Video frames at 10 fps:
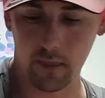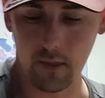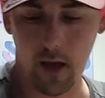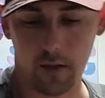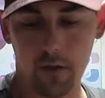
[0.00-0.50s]

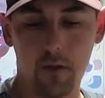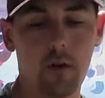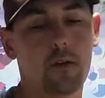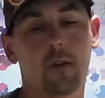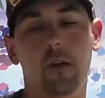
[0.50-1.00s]
Next,
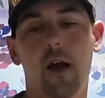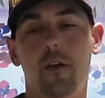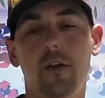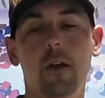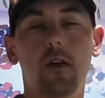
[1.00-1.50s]
the
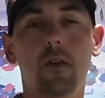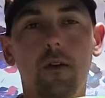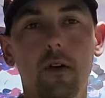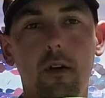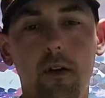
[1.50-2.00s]
last
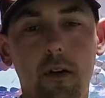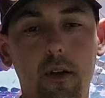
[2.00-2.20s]
DD3,